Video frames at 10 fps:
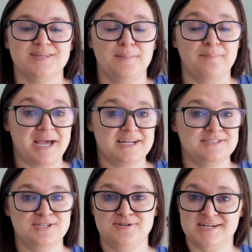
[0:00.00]

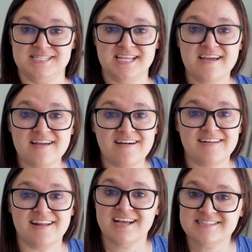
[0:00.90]
Bags USA
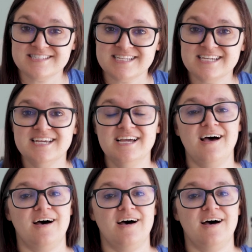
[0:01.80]
on Etsy.